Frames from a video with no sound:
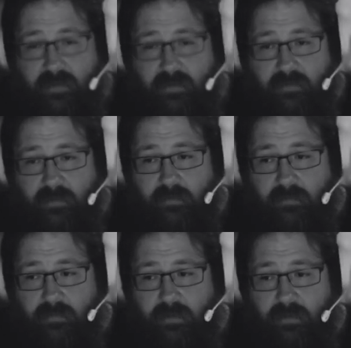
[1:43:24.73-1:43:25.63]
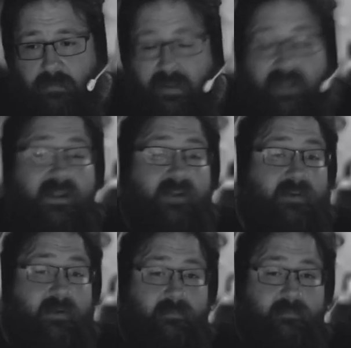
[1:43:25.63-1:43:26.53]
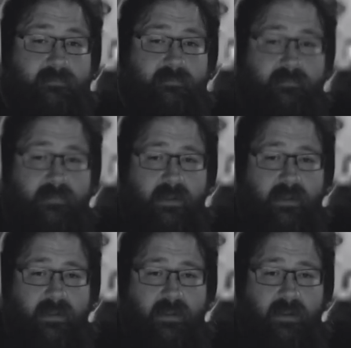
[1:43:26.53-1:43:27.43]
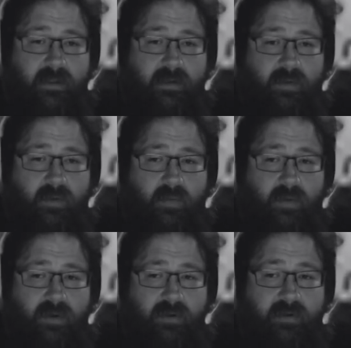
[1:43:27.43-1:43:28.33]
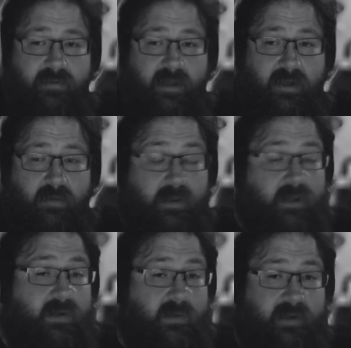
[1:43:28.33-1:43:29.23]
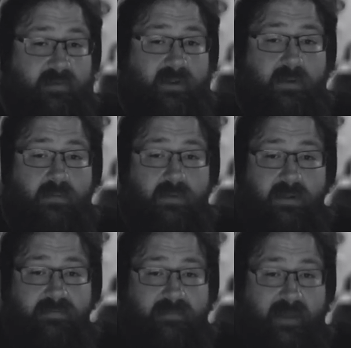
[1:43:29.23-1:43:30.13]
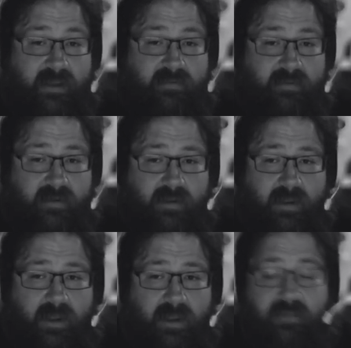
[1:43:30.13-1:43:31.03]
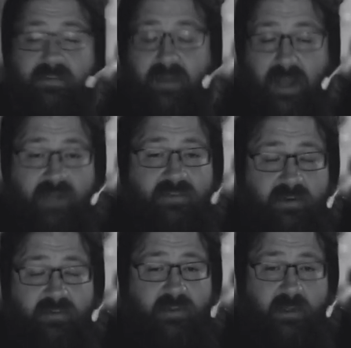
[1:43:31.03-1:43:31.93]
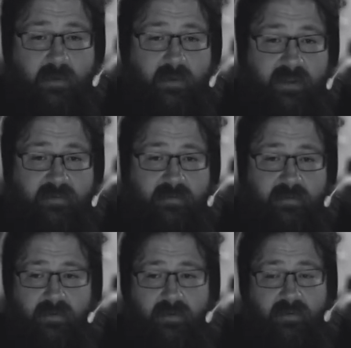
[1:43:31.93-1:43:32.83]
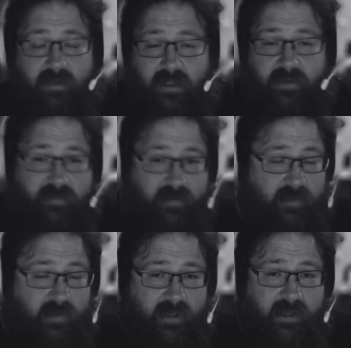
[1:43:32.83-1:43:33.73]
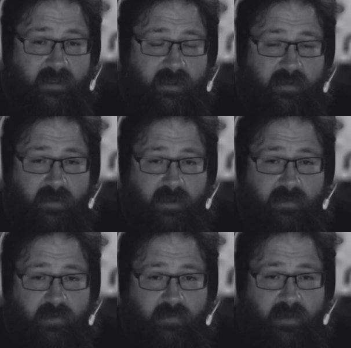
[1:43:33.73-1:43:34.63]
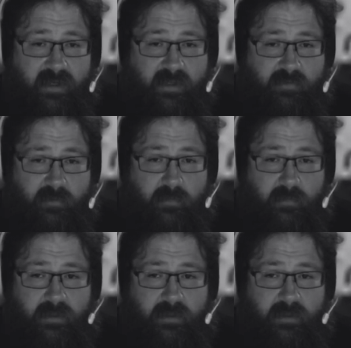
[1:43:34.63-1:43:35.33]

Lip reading: So pay attention. The world is getting really crazy, really fast. It's not just the U.S. There's a lot of stuff going on in other countries right now, too.